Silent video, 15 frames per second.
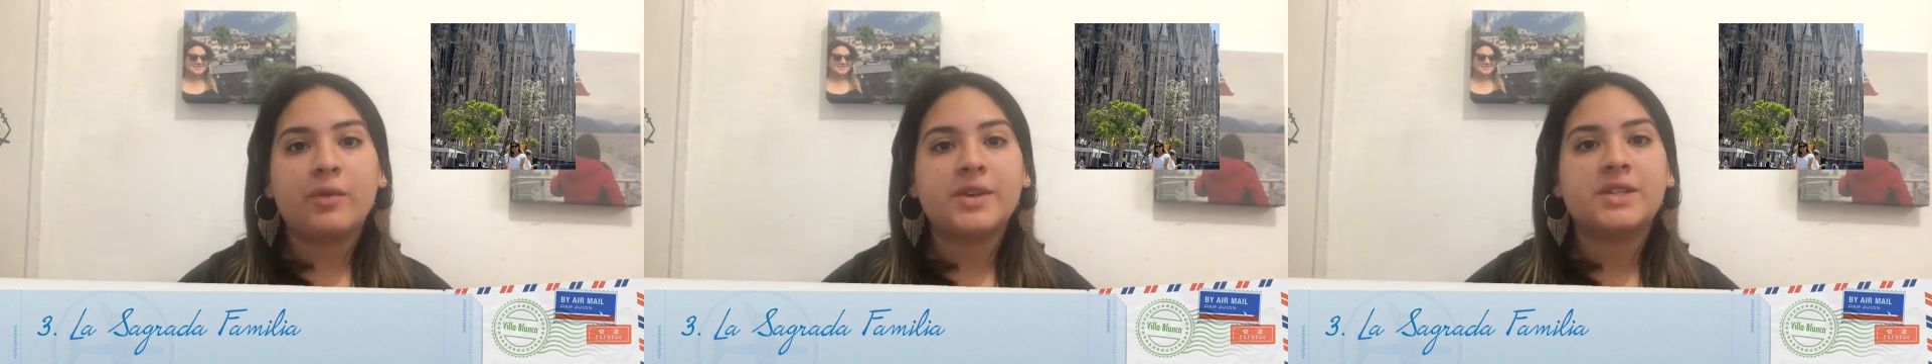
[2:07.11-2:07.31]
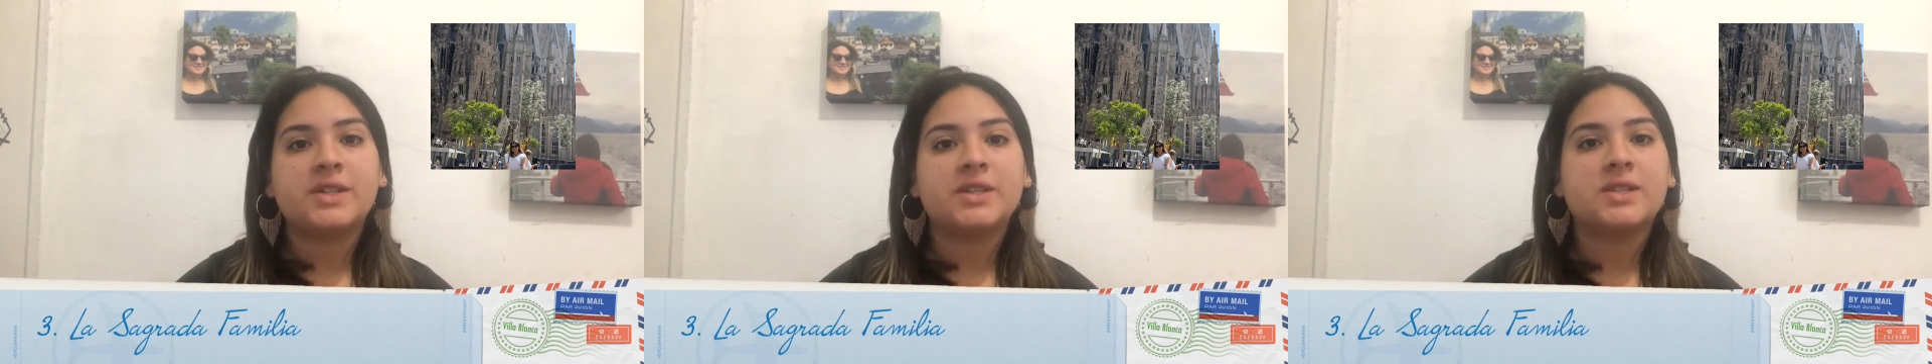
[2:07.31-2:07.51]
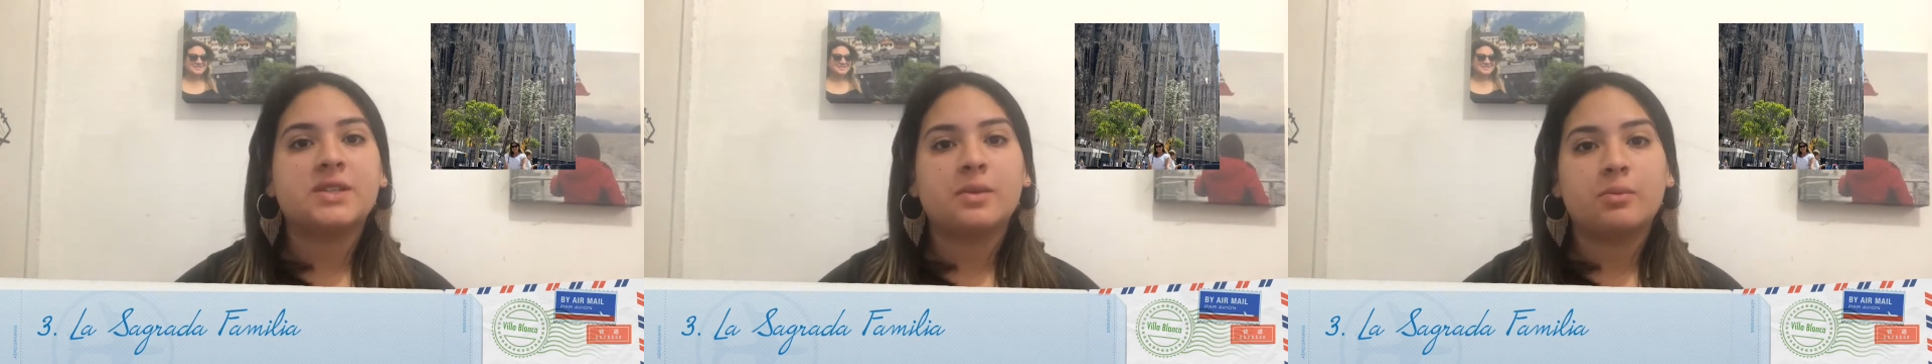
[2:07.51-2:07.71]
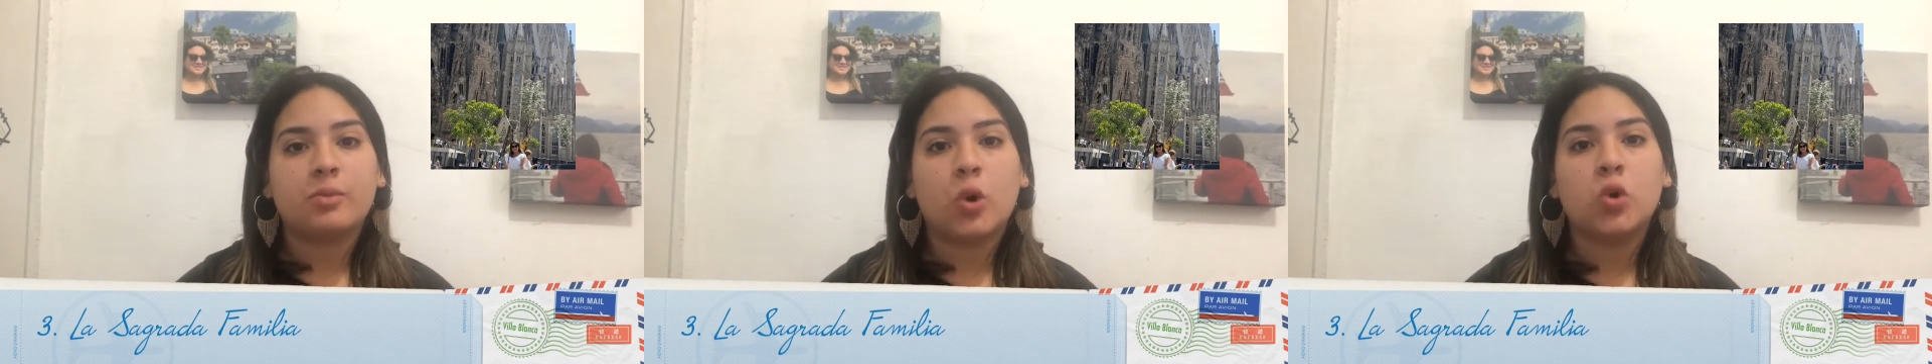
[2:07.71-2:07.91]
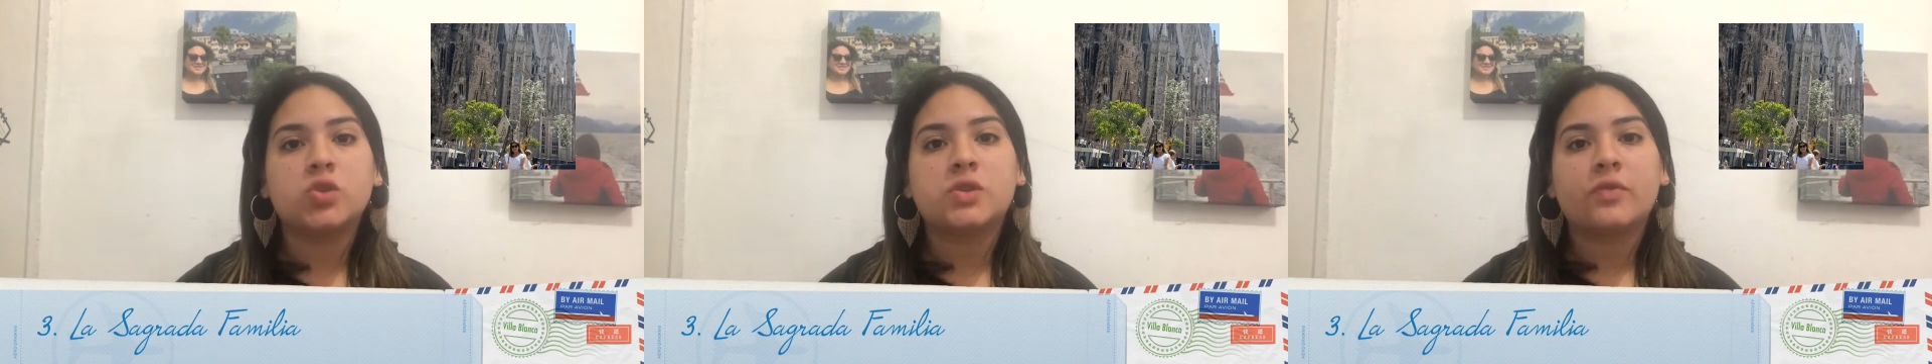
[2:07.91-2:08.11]
which is the
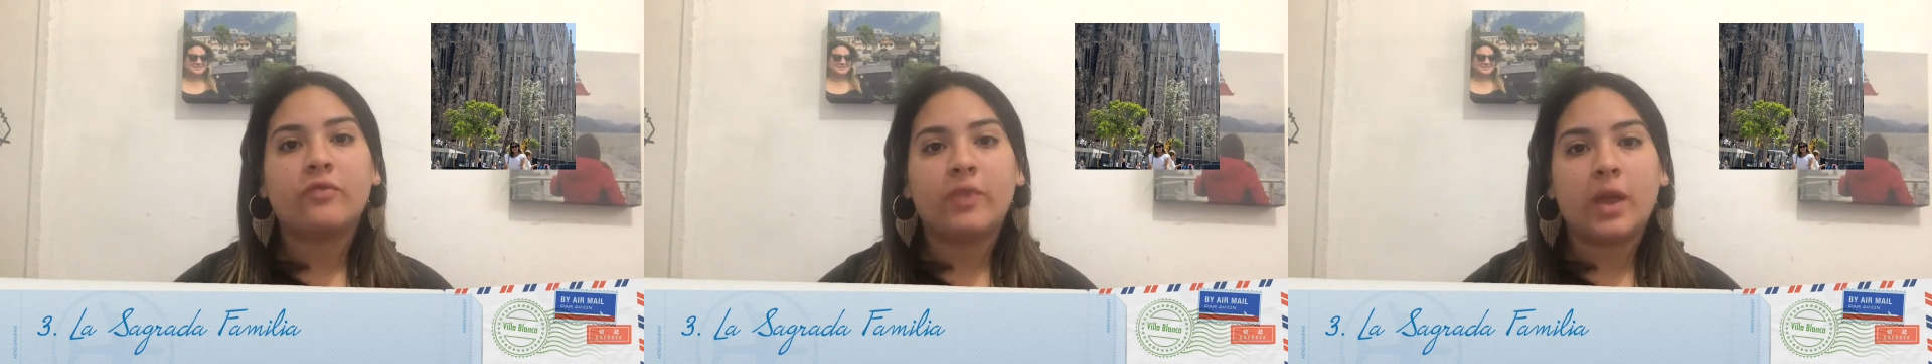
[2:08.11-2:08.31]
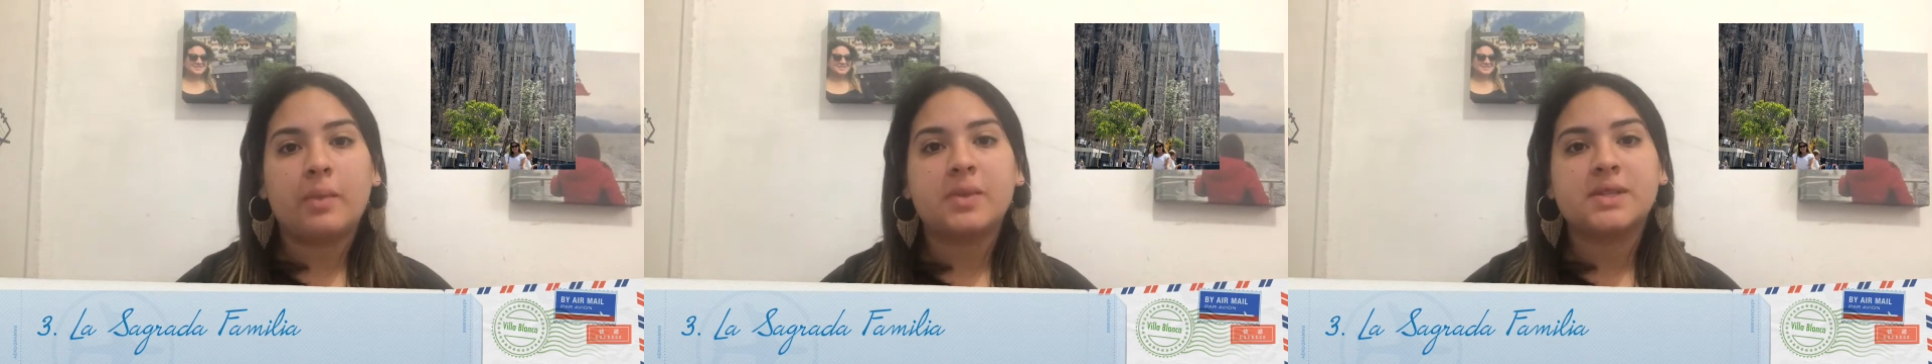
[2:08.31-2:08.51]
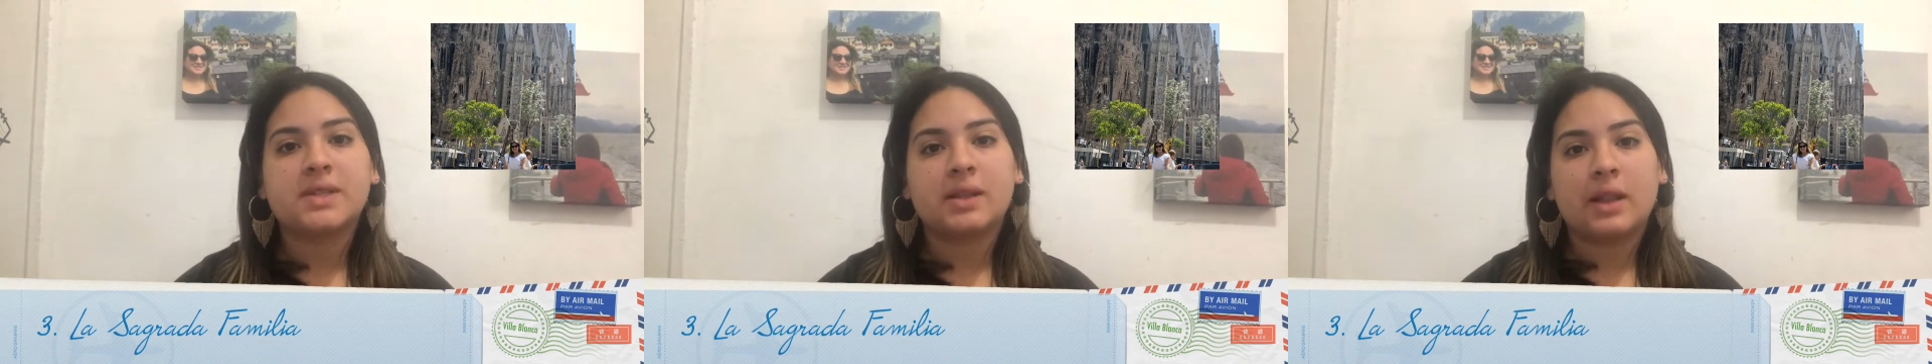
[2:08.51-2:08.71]
most famous